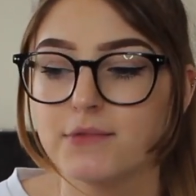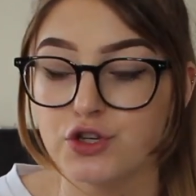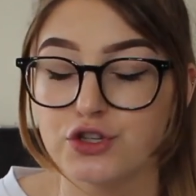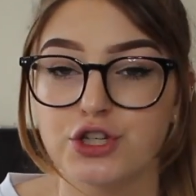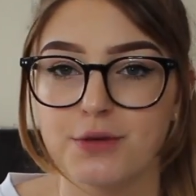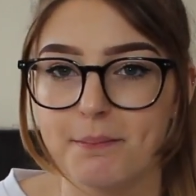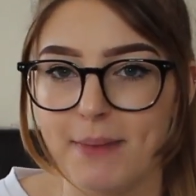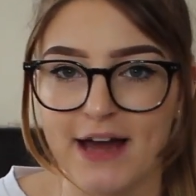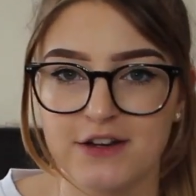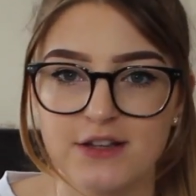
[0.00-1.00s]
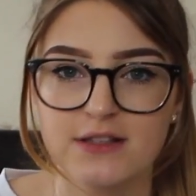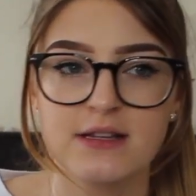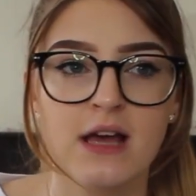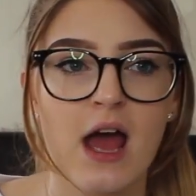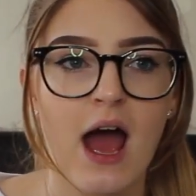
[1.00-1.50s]
YouTube
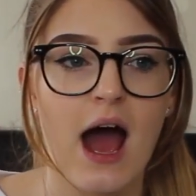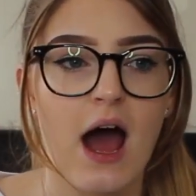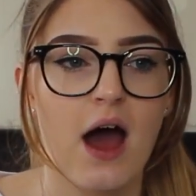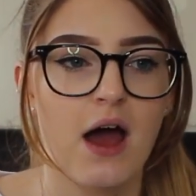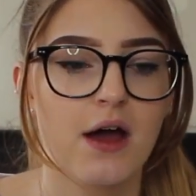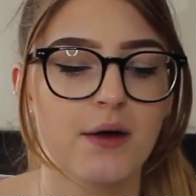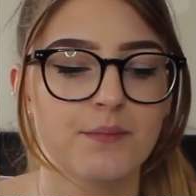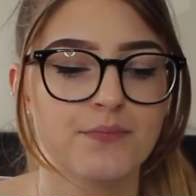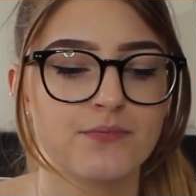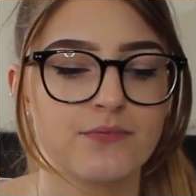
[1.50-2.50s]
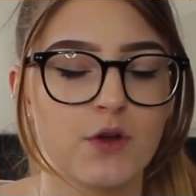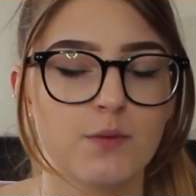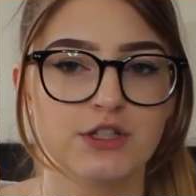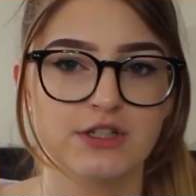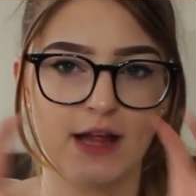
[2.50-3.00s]
banners,
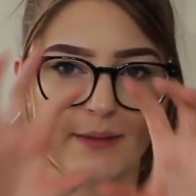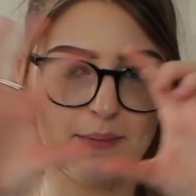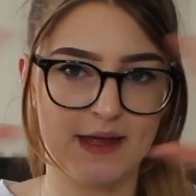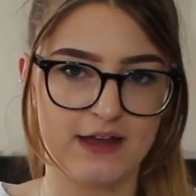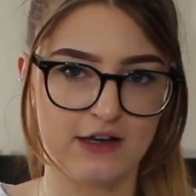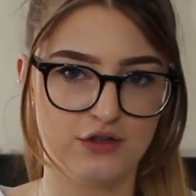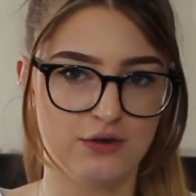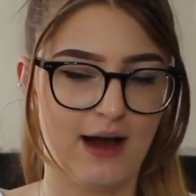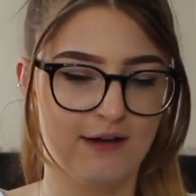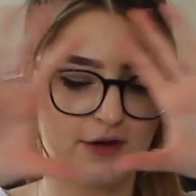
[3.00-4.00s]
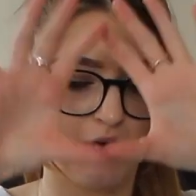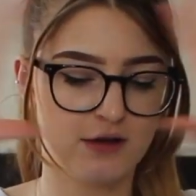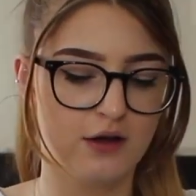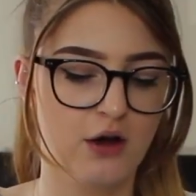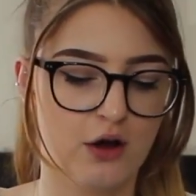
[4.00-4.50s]
which is like the bit that you have
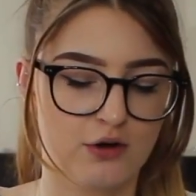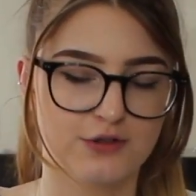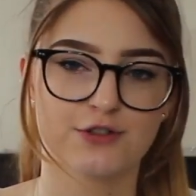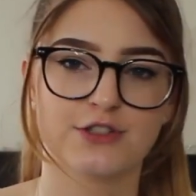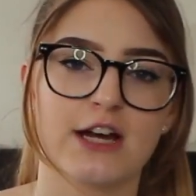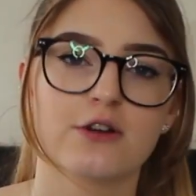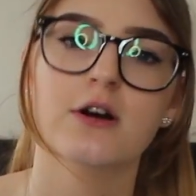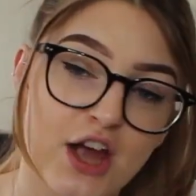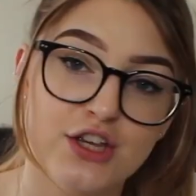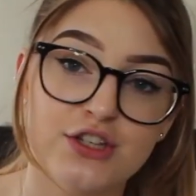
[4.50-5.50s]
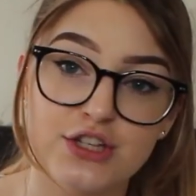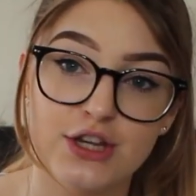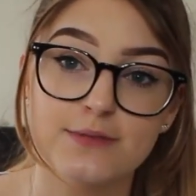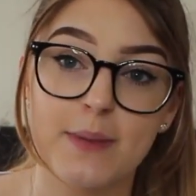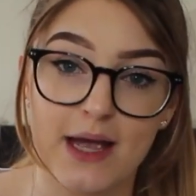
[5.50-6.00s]
like across your channel. I used to
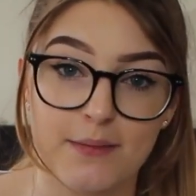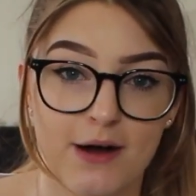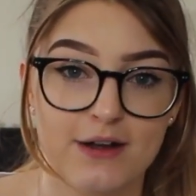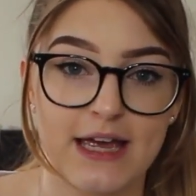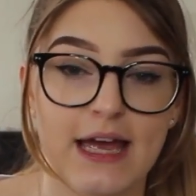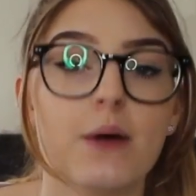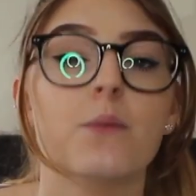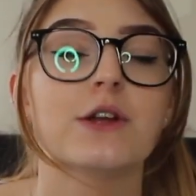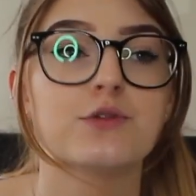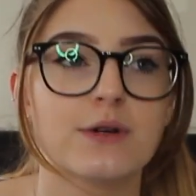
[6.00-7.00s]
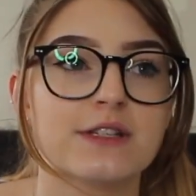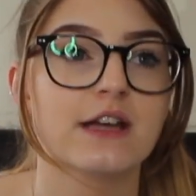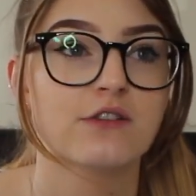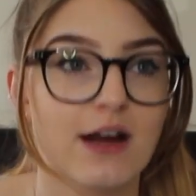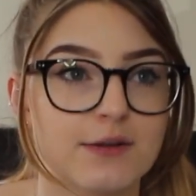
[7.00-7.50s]
use PicMonkey, which was
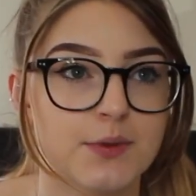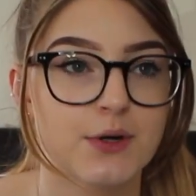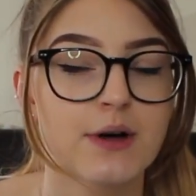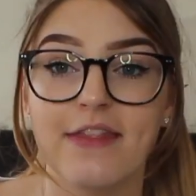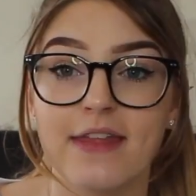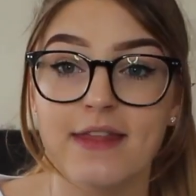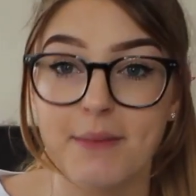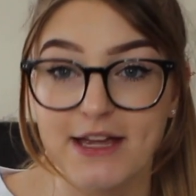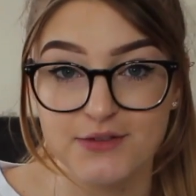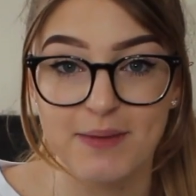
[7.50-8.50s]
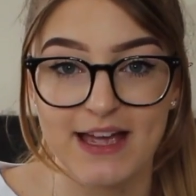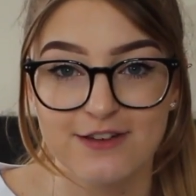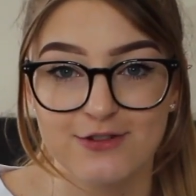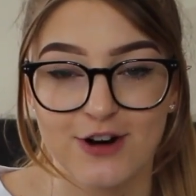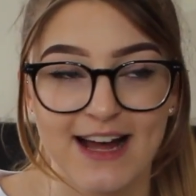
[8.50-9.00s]
incredible, and then they made you pay
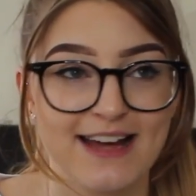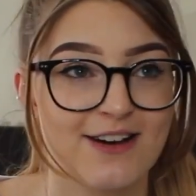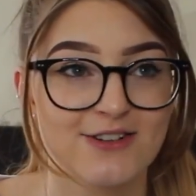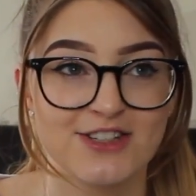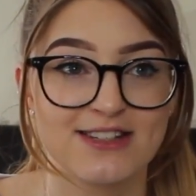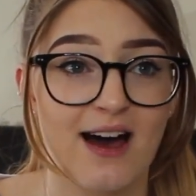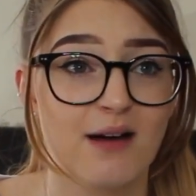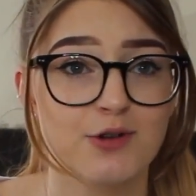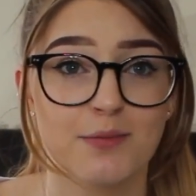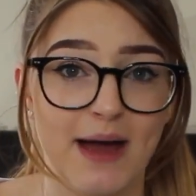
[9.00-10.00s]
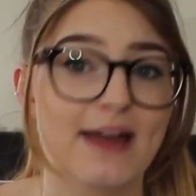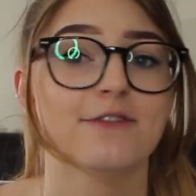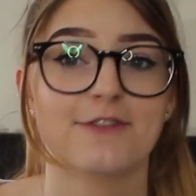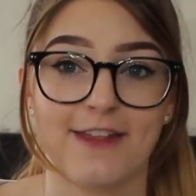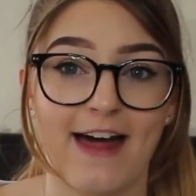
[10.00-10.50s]
for it, and I was just like, I'm not
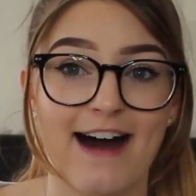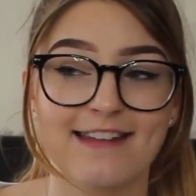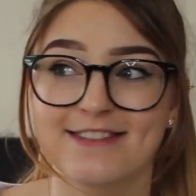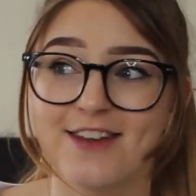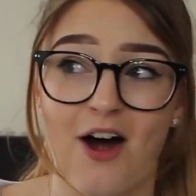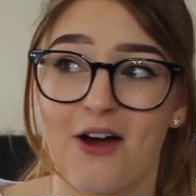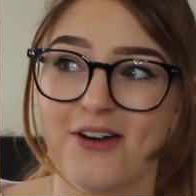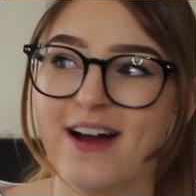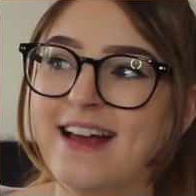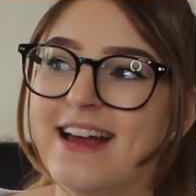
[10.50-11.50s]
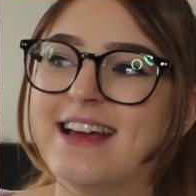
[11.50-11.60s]
paying for that, no.